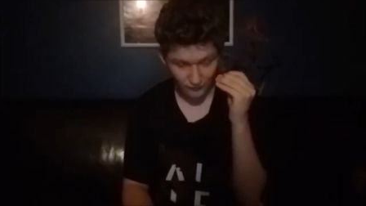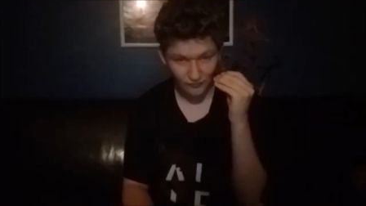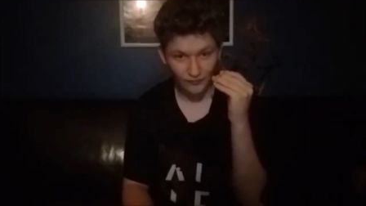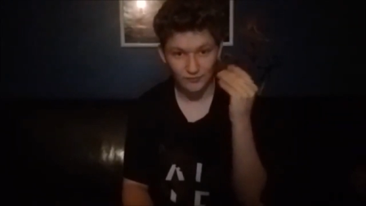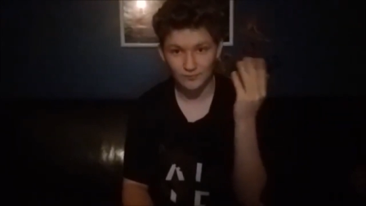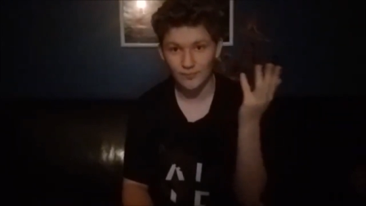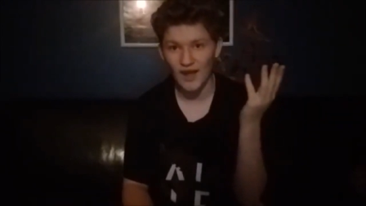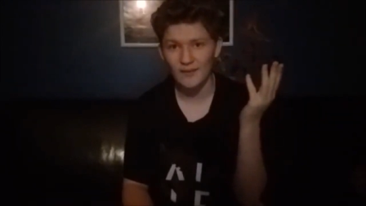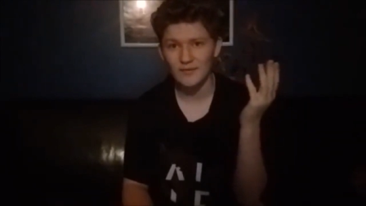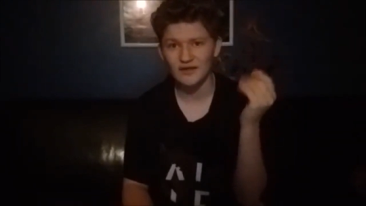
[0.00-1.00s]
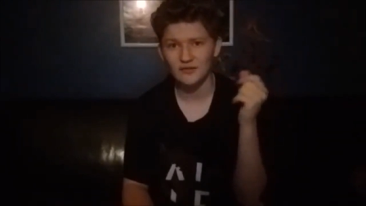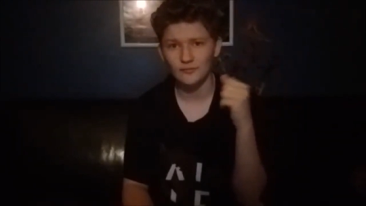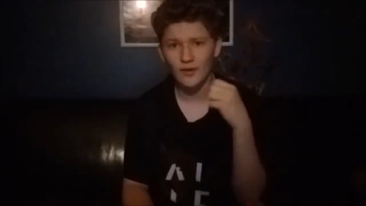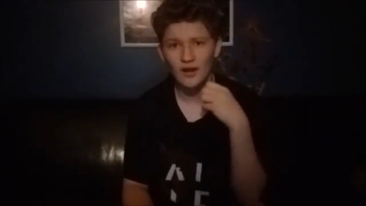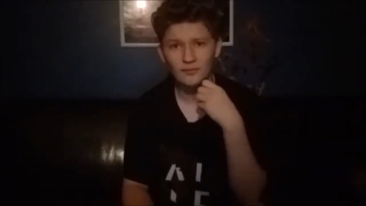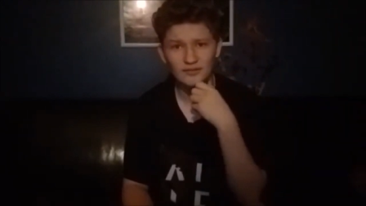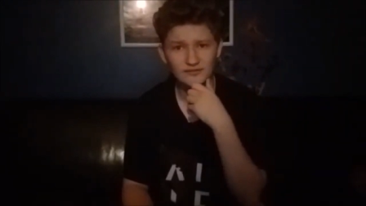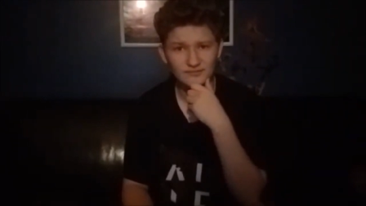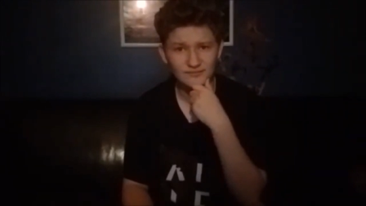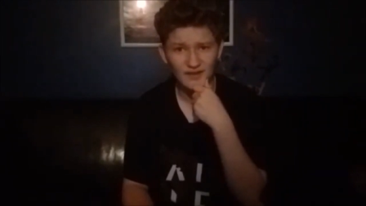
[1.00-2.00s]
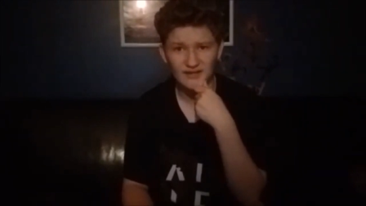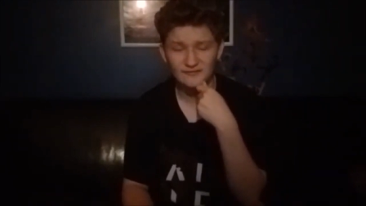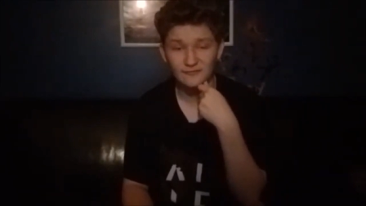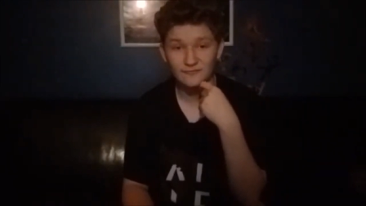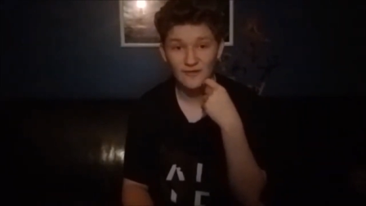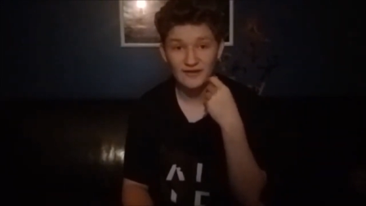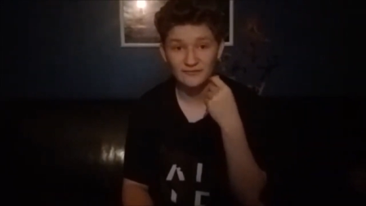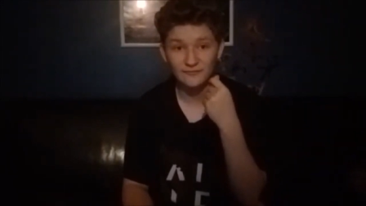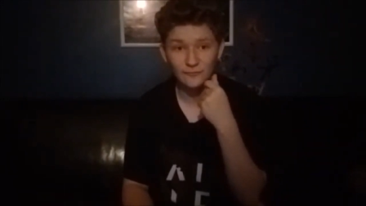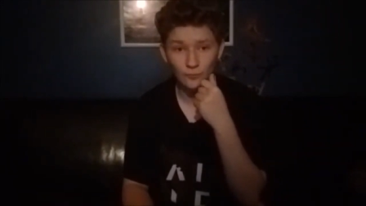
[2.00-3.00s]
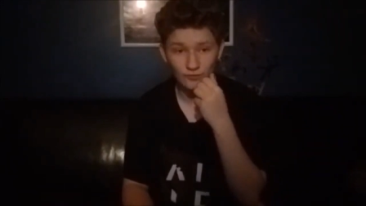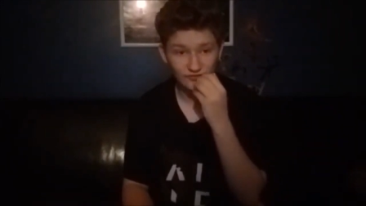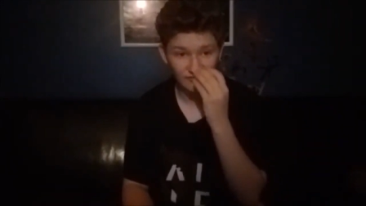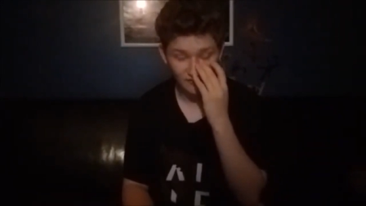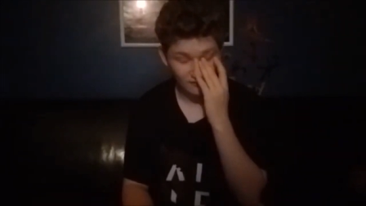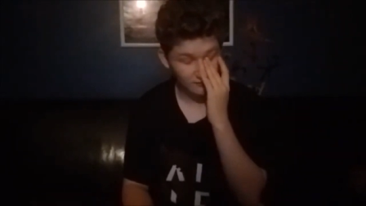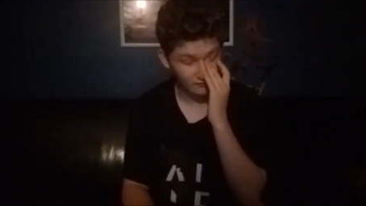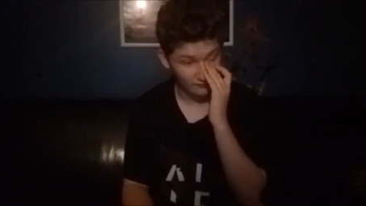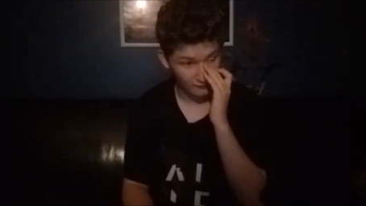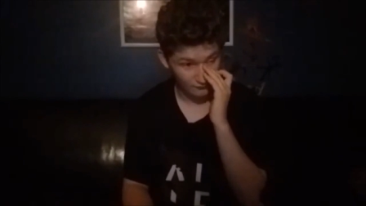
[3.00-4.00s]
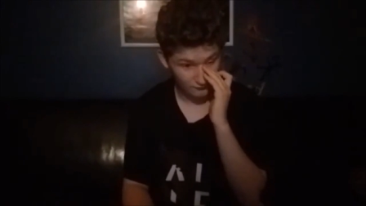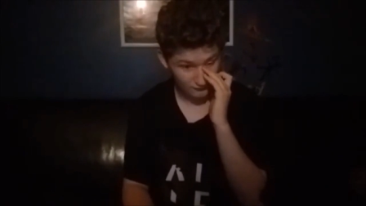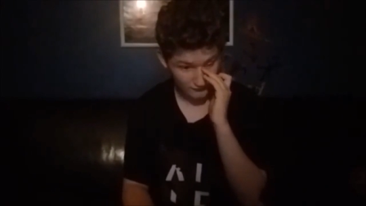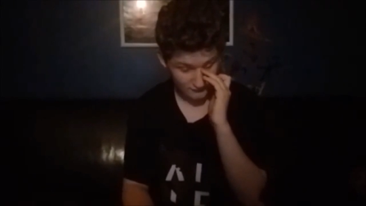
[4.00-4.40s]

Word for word: we're doing Batman and Robin and Fant four sticks, so